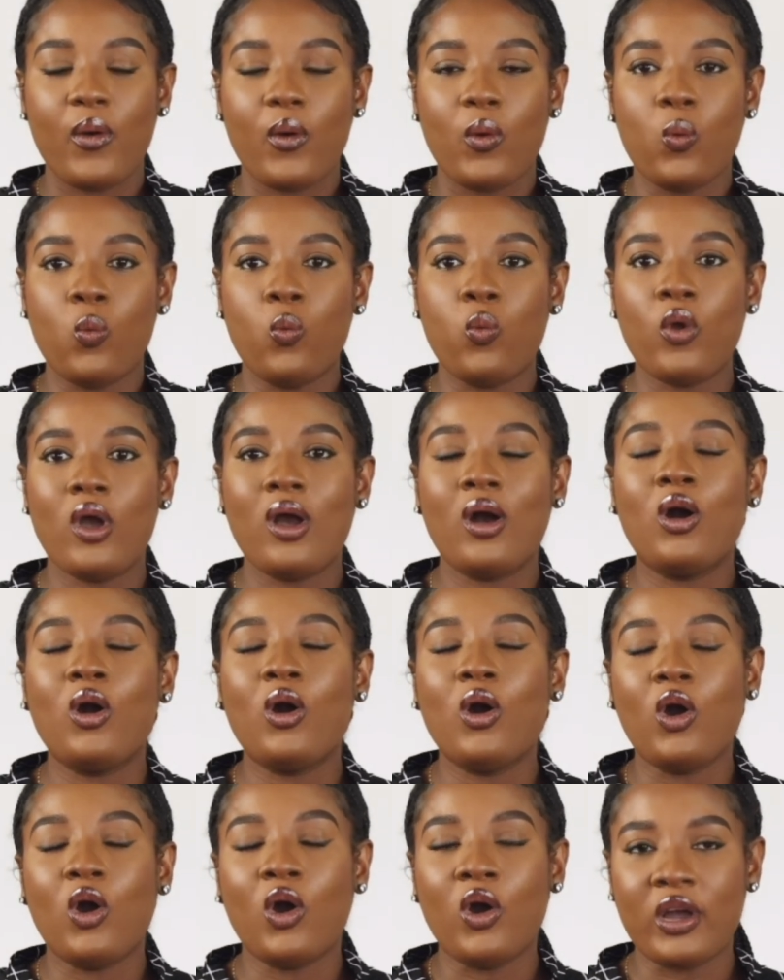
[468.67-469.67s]

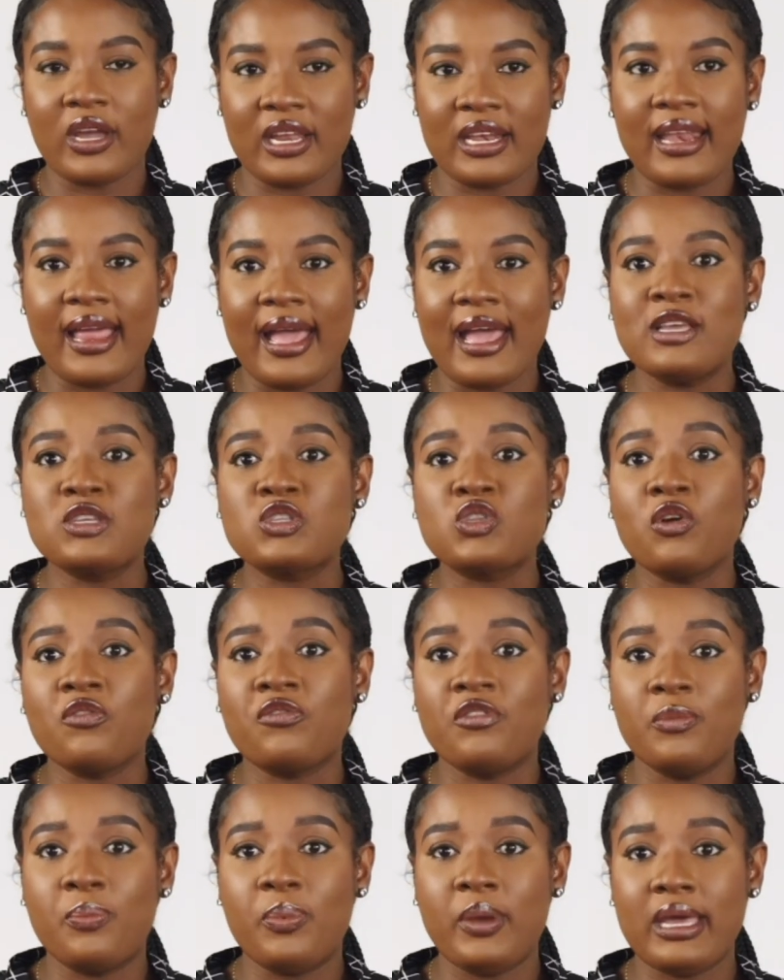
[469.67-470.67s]
well organized
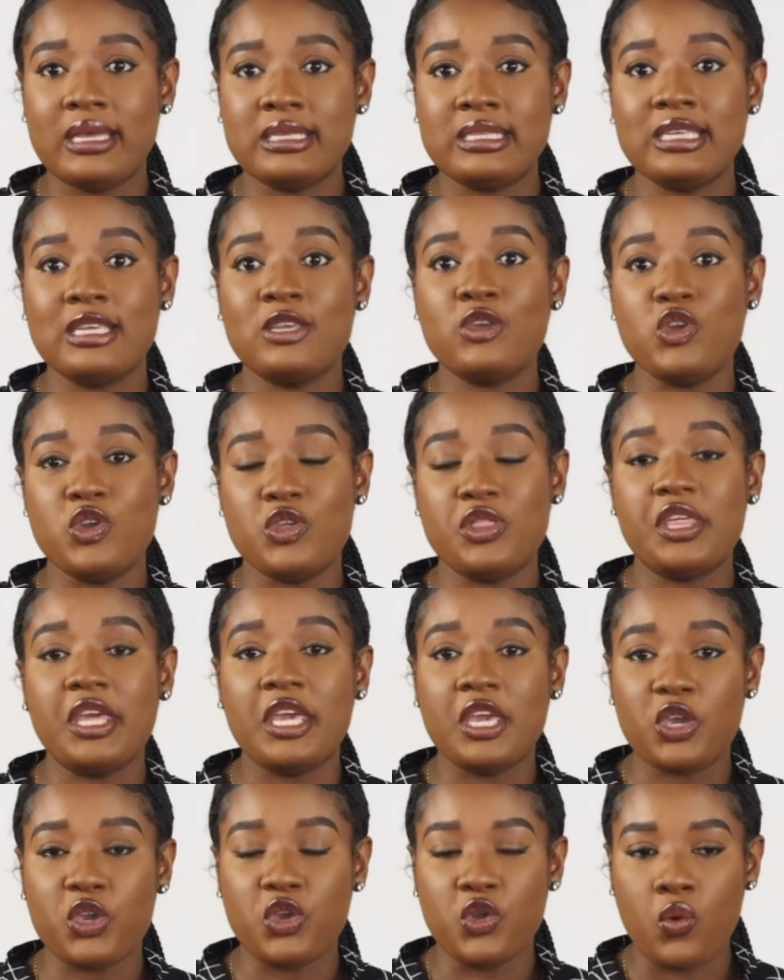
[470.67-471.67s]
of a person you
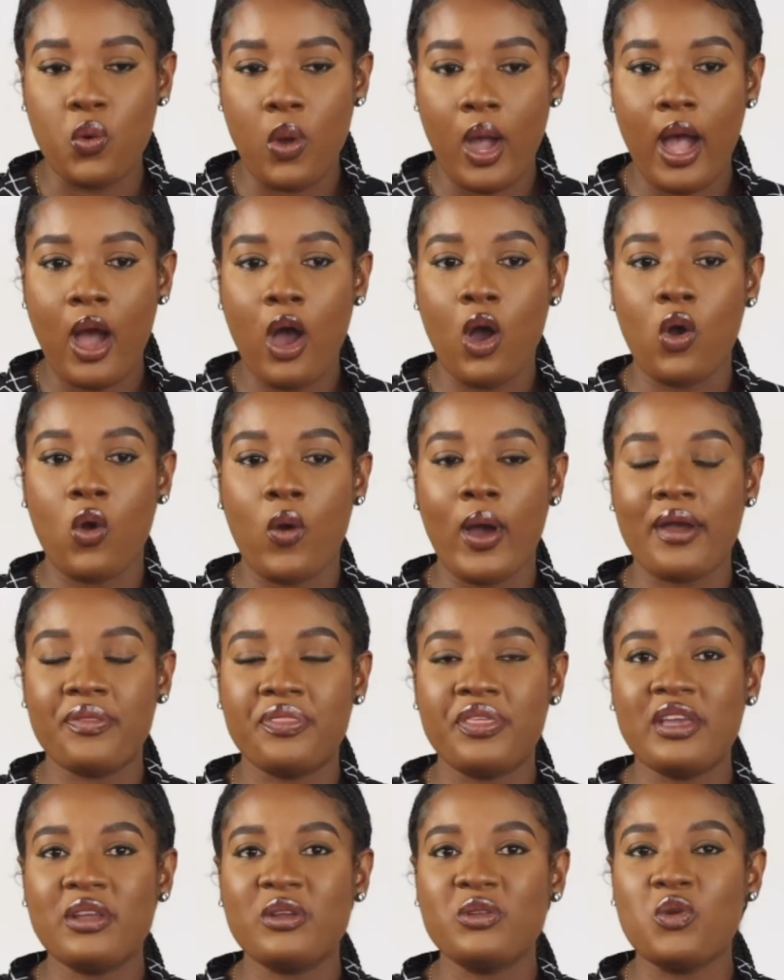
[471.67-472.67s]
think you are, or I
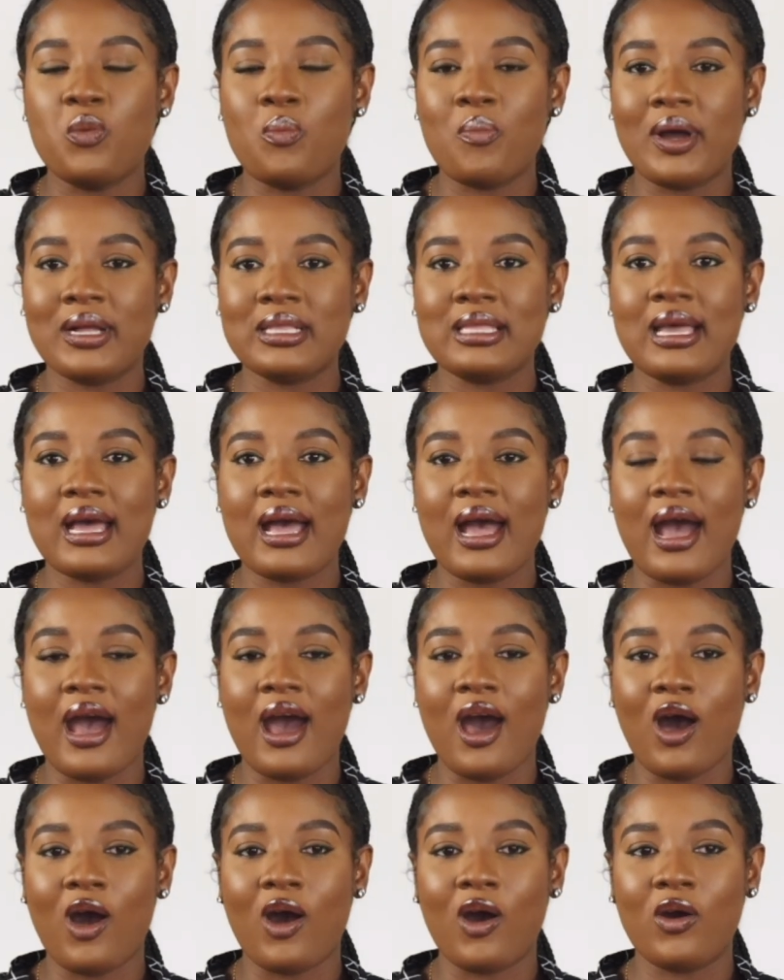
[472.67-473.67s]
think no matter
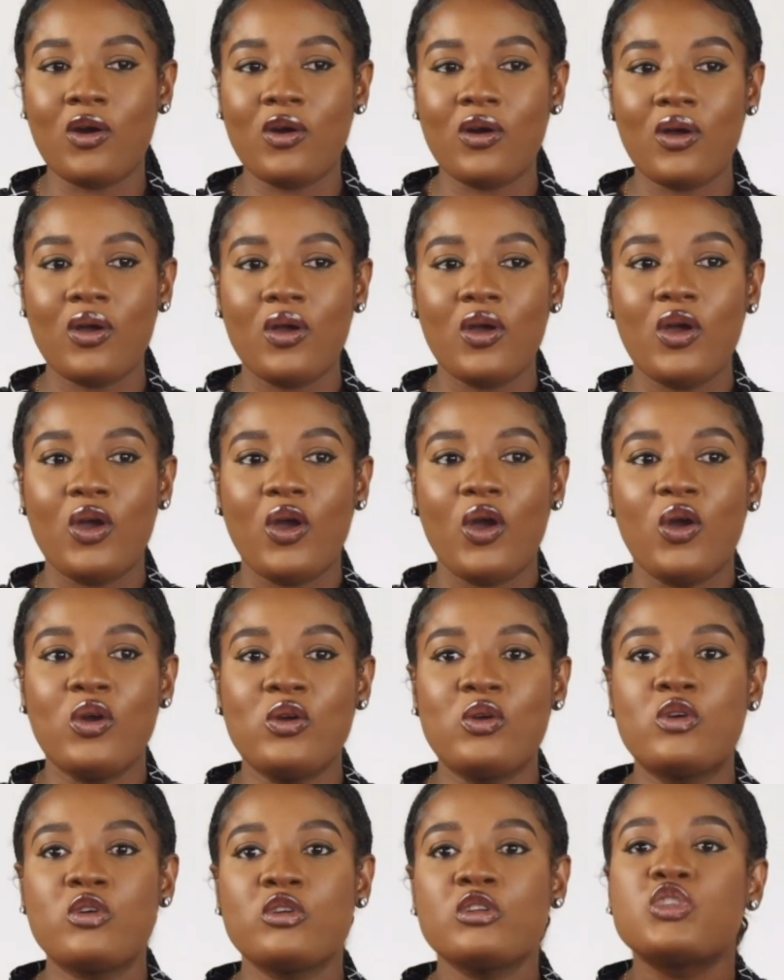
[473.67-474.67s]
how
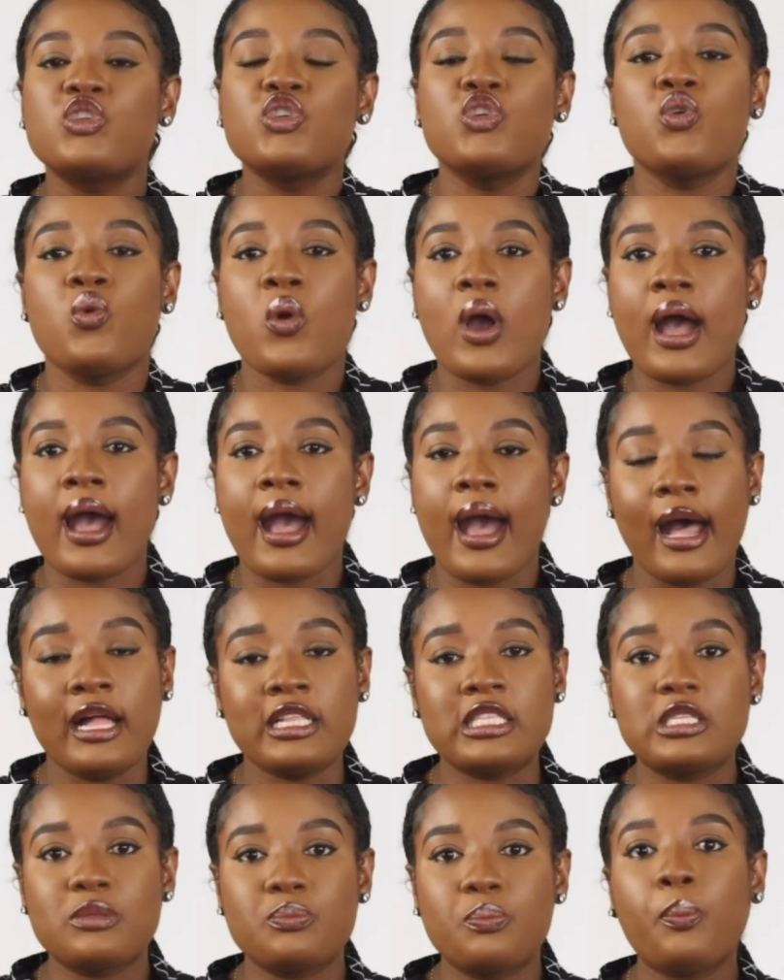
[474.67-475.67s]
good you are
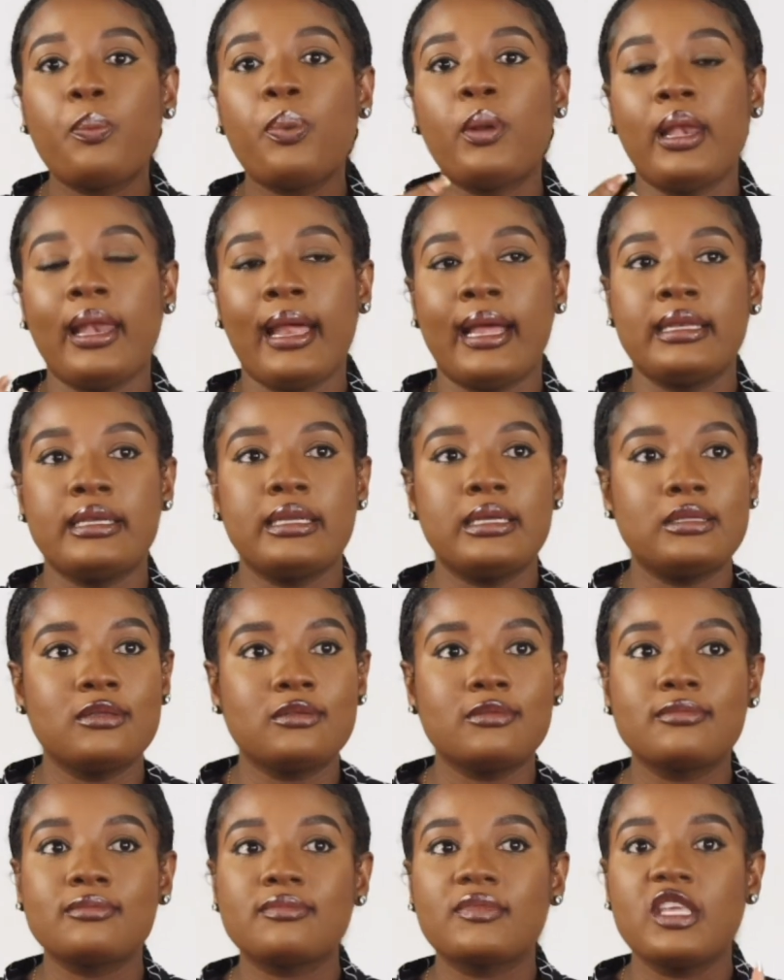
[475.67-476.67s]
at
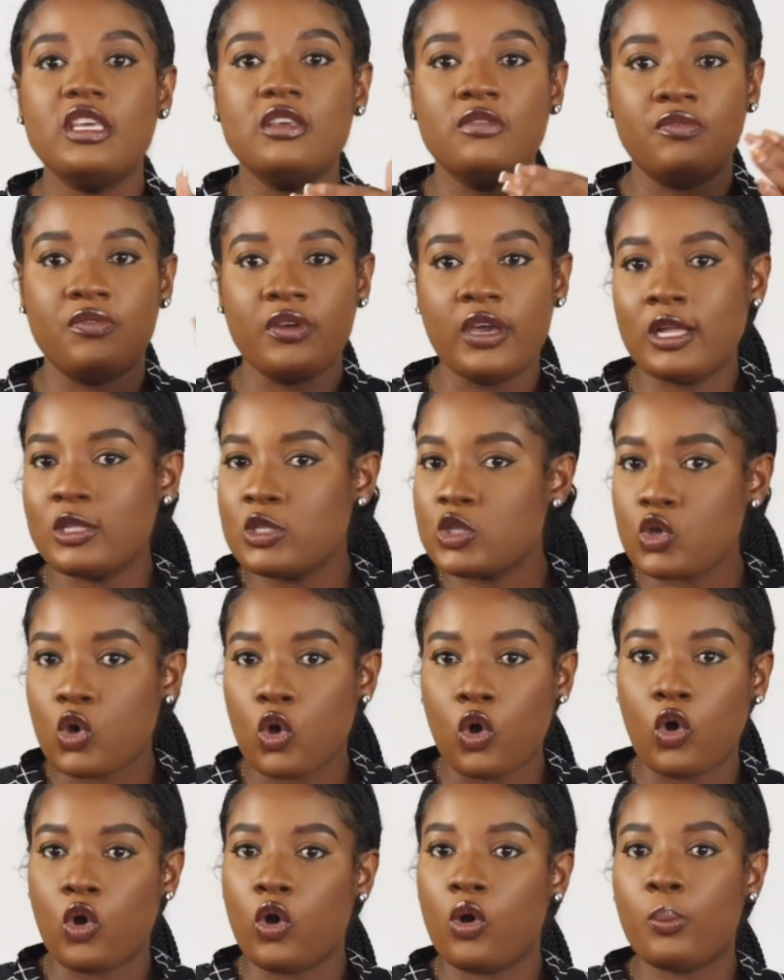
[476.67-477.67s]
planning events
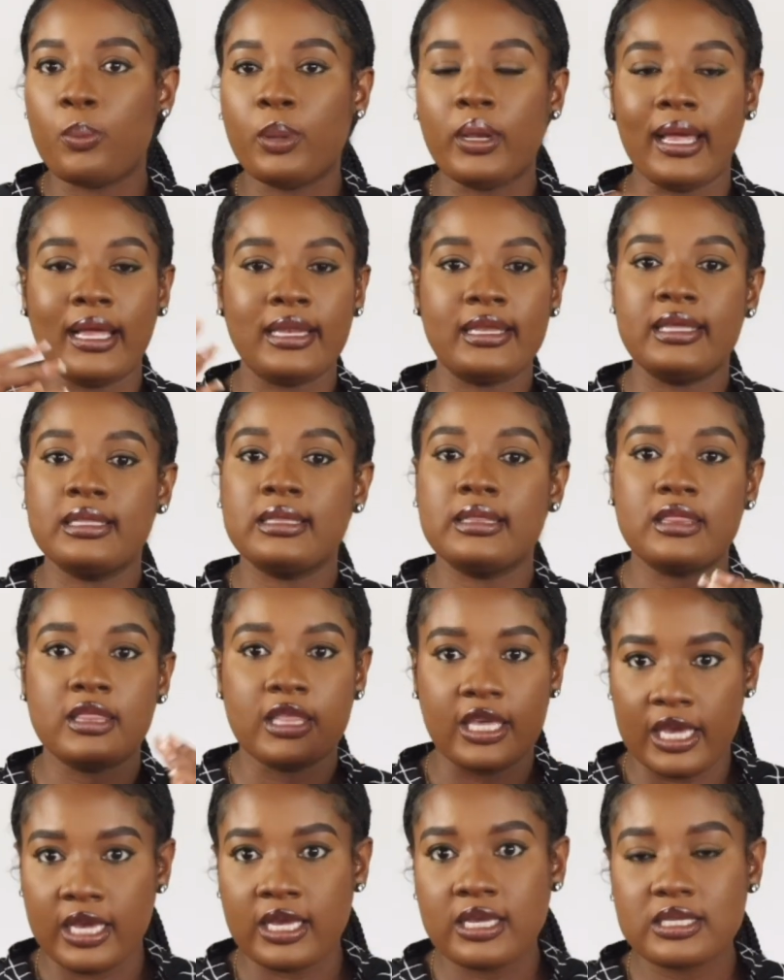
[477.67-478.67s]
or planning
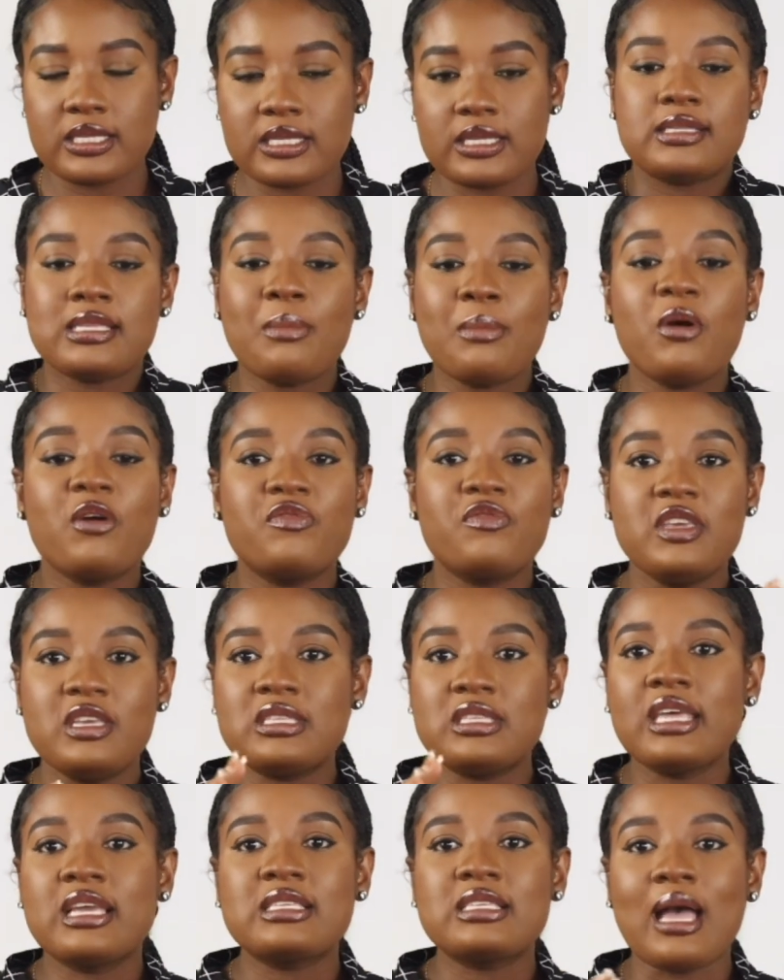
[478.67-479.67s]
things, some of these
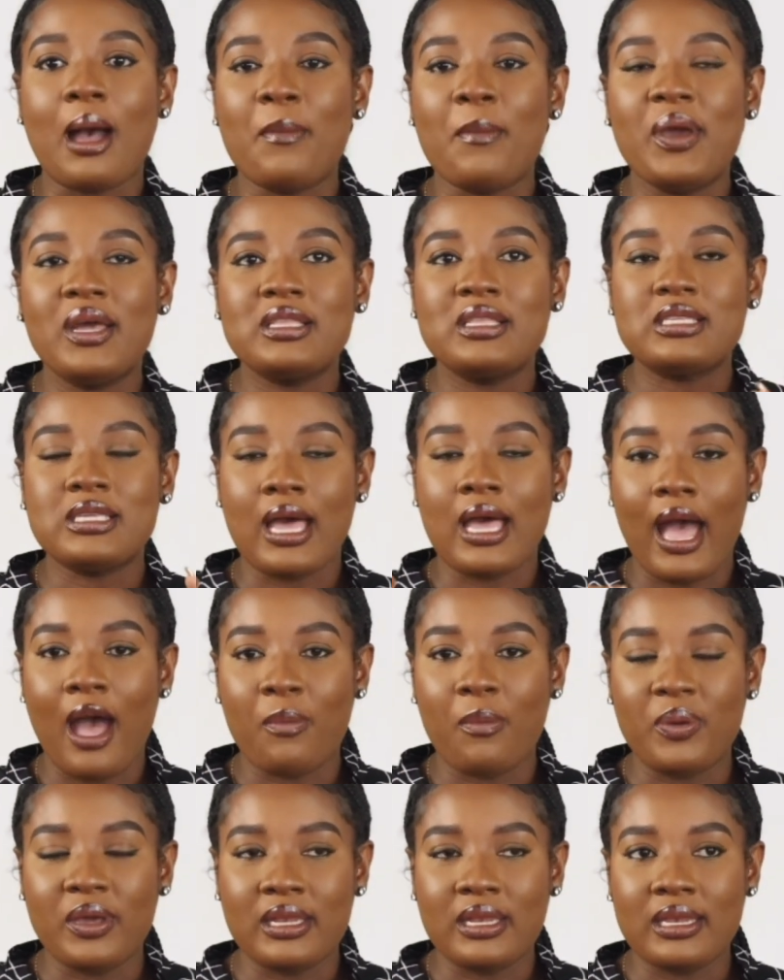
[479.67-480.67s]
things are meant to
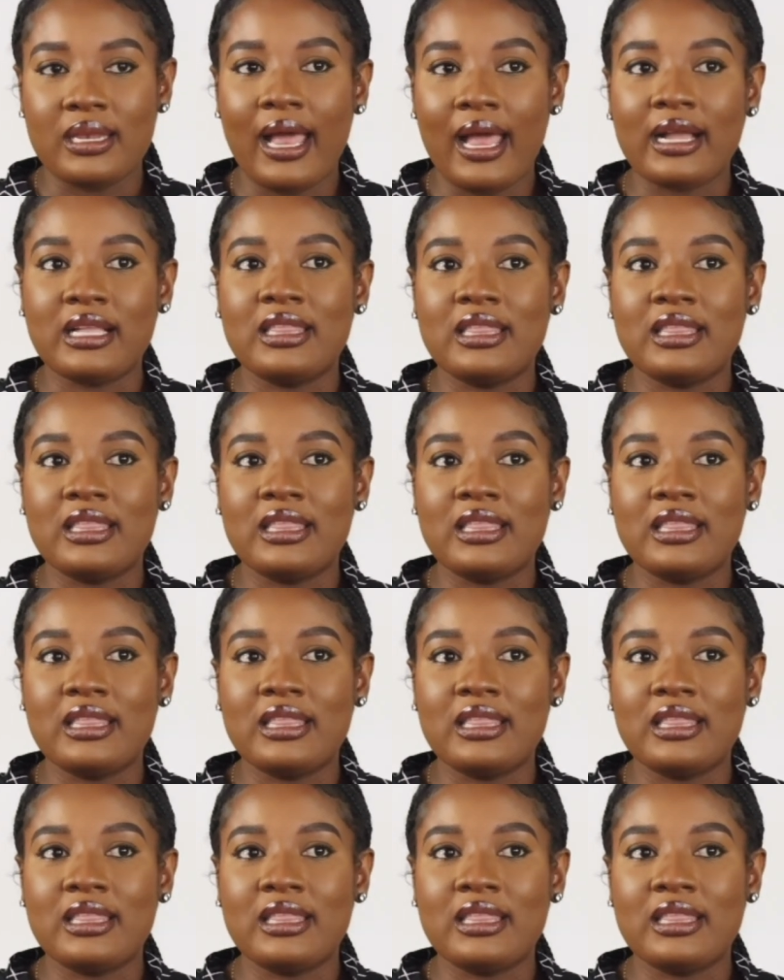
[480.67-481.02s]
happen. Like,